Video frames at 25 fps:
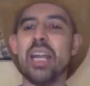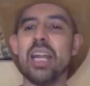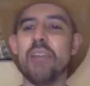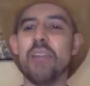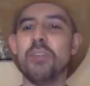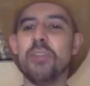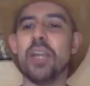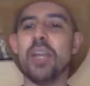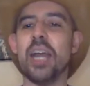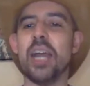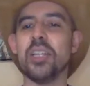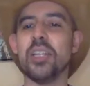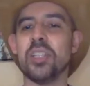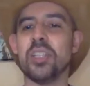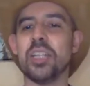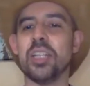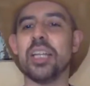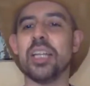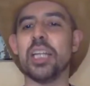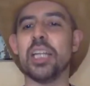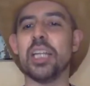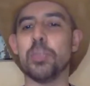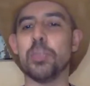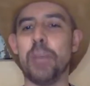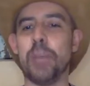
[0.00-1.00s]
If you guys think
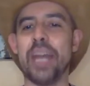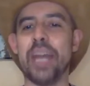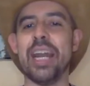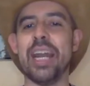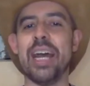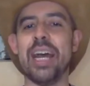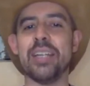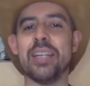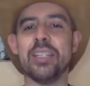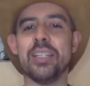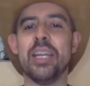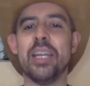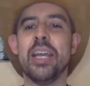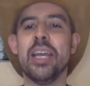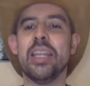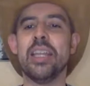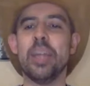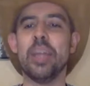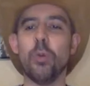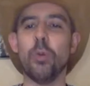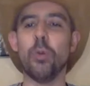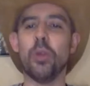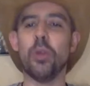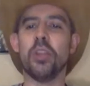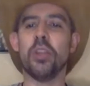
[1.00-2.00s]
that's badass,
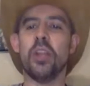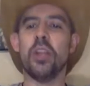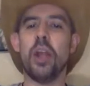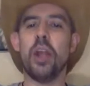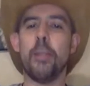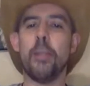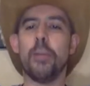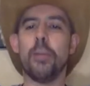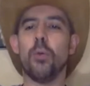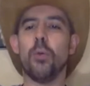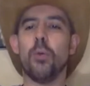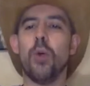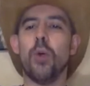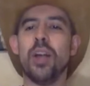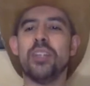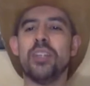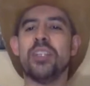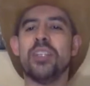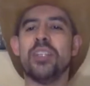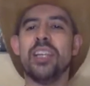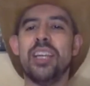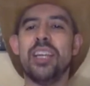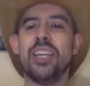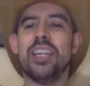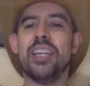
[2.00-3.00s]
that we're the #1
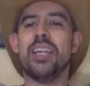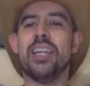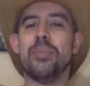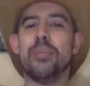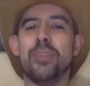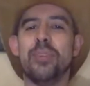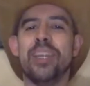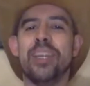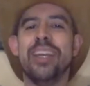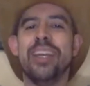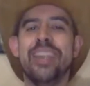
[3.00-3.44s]
team